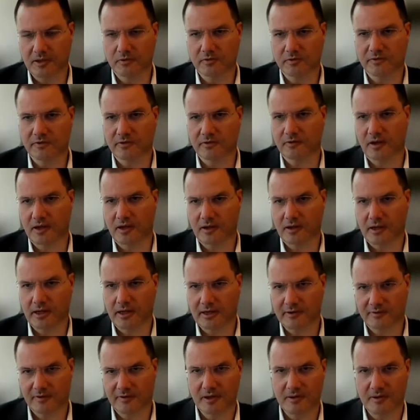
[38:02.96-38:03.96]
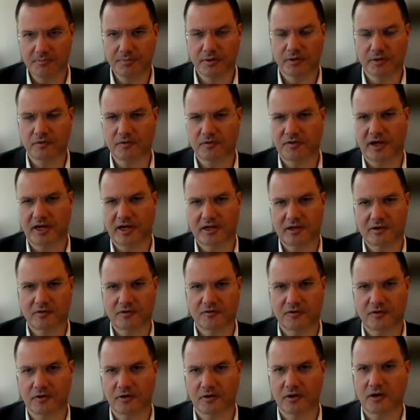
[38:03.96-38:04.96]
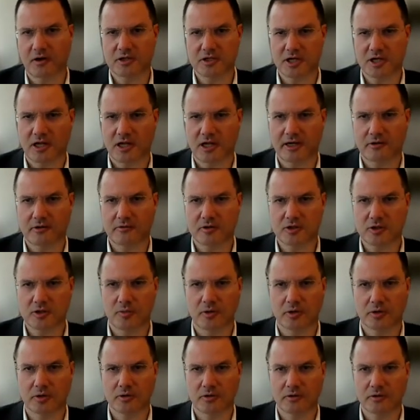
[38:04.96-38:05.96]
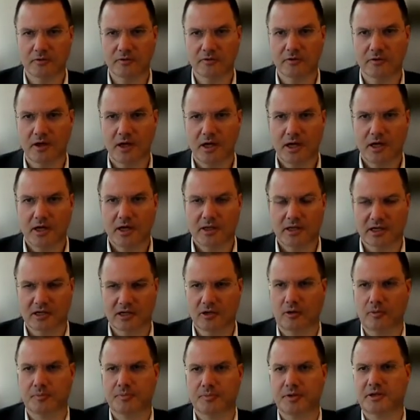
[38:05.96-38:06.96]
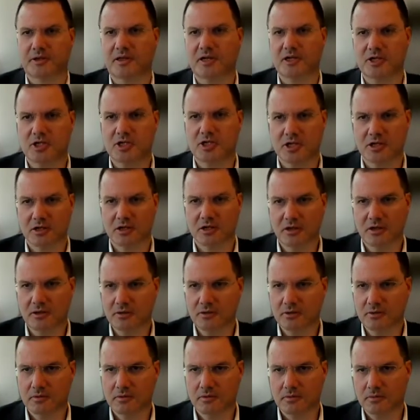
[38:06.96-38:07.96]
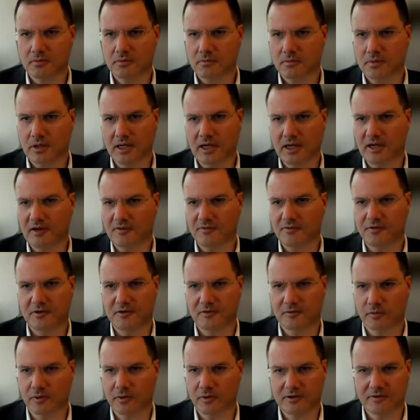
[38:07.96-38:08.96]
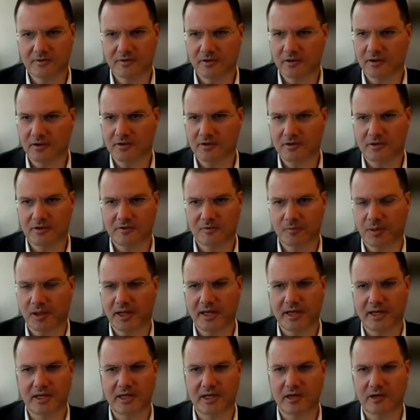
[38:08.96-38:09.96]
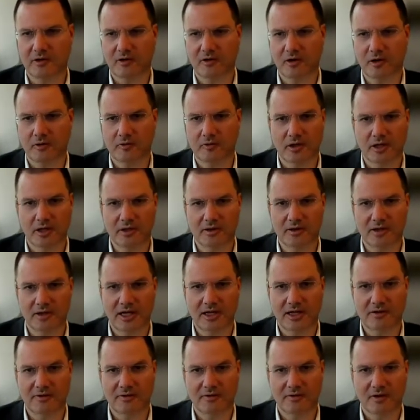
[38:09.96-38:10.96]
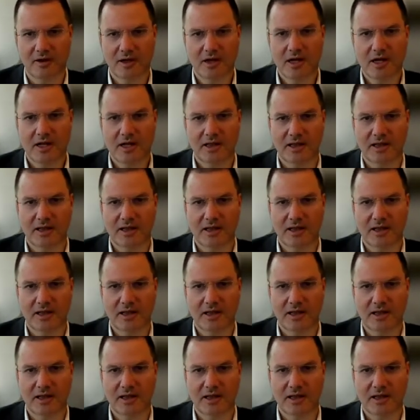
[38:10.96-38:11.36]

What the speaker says: be used as an input factor for large language models. The competition law we have in Switzerland is playing a role in that.